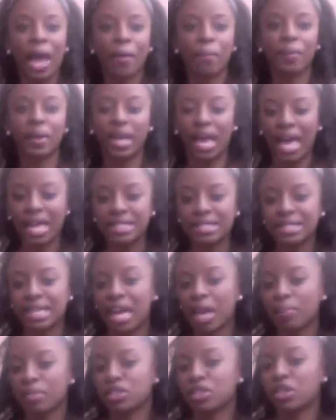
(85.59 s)
But as
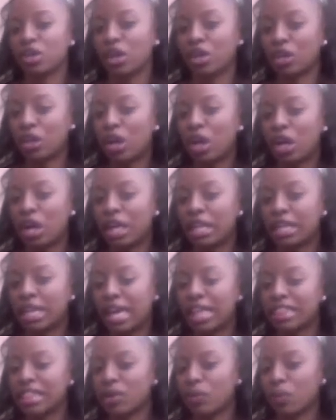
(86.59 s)
time has gone on,
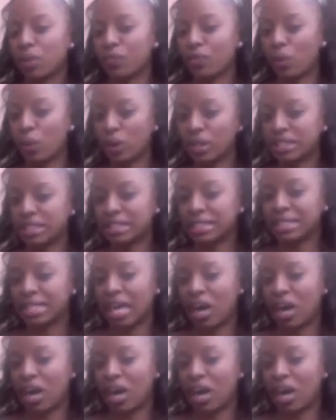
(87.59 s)
I think we've all seen